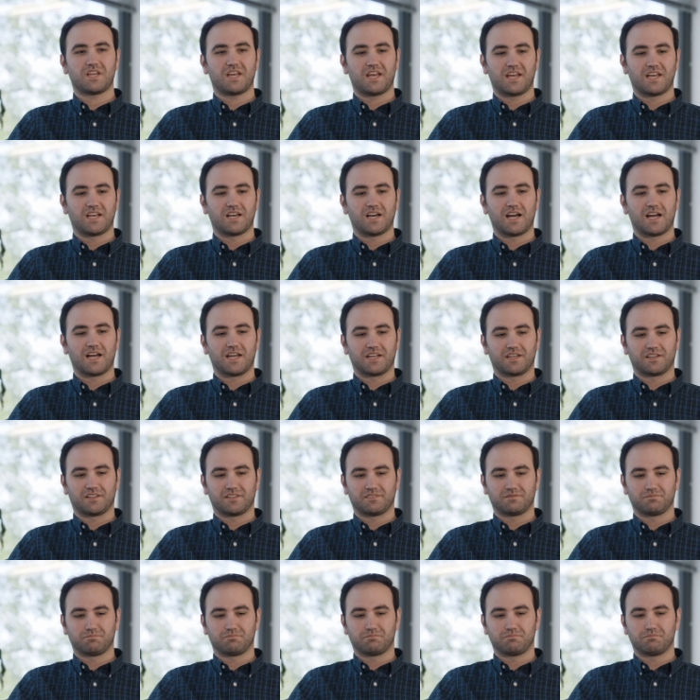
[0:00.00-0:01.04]
AI
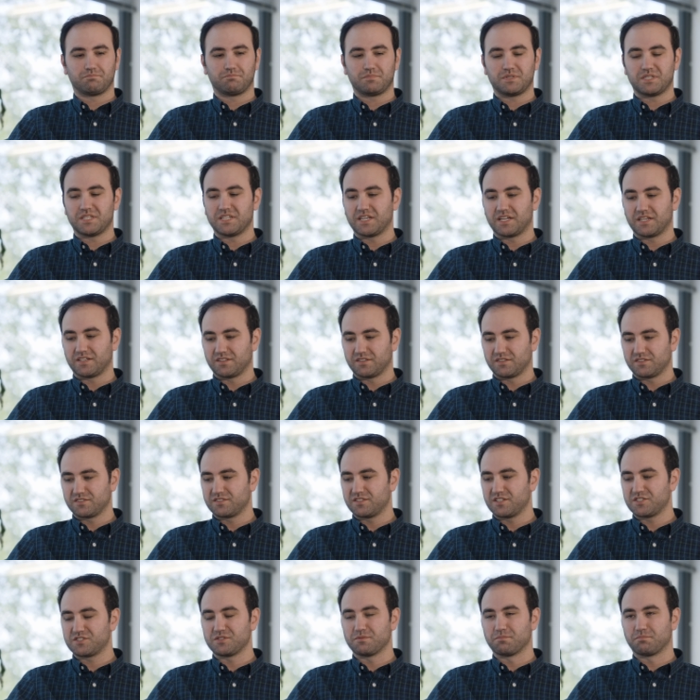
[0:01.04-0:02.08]
being
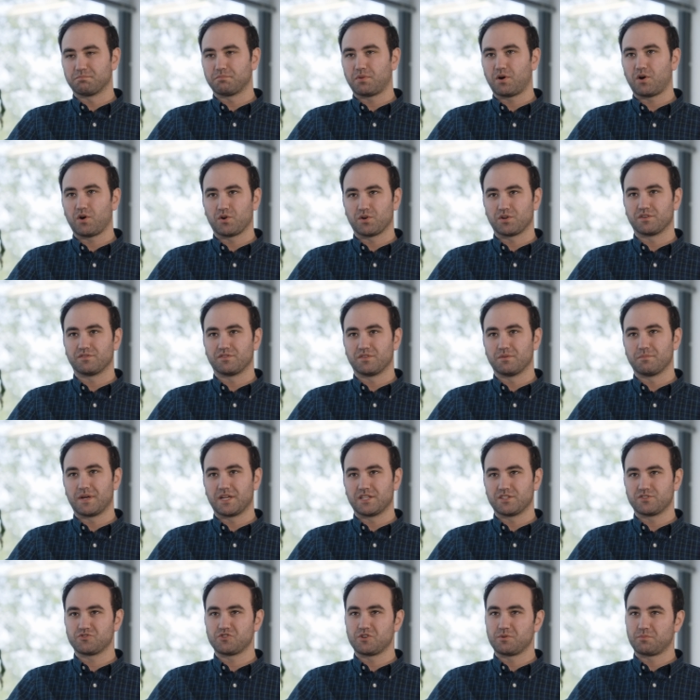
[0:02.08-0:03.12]
such a part of the
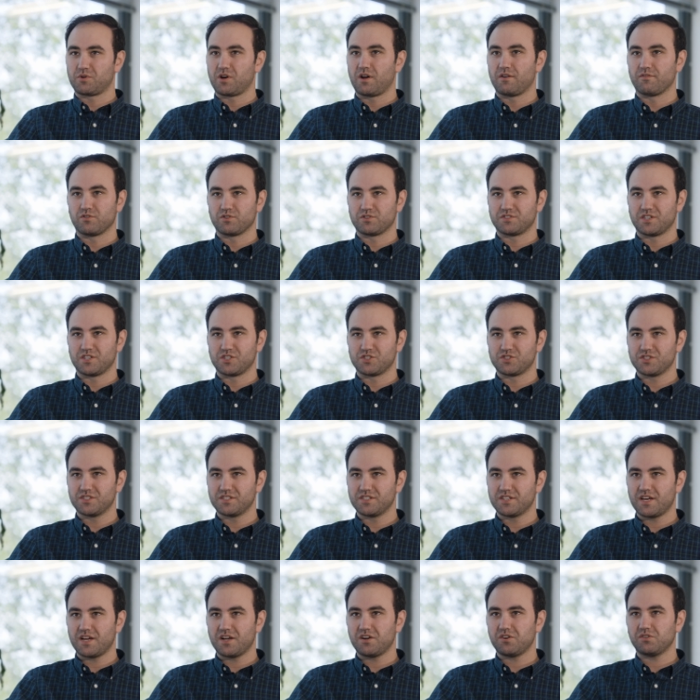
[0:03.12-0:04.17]
mainstream
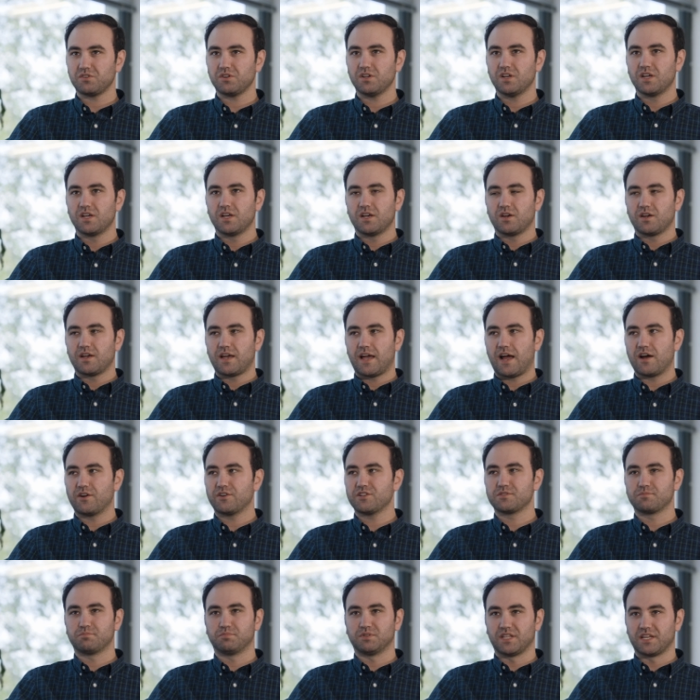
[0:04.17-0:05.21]
conversation now, how
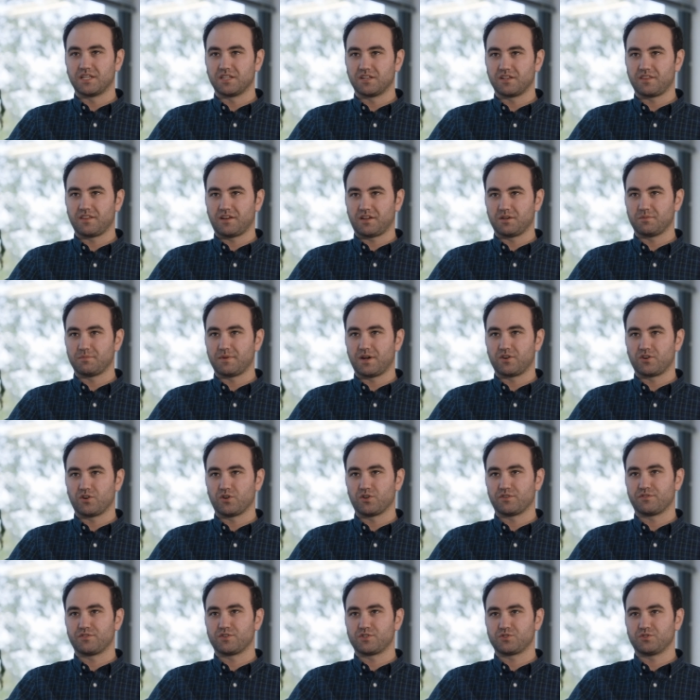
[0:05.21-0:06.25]
does Blend think about
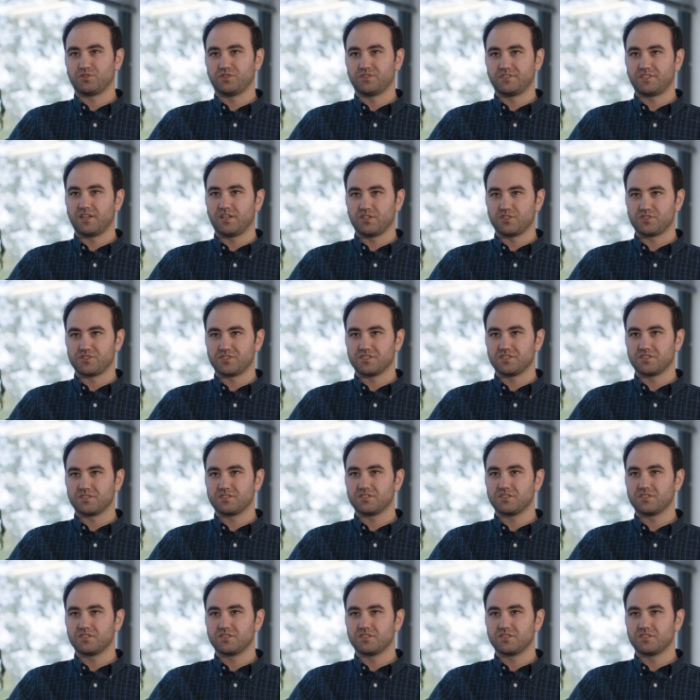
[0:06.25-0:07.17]
artificial intelligence?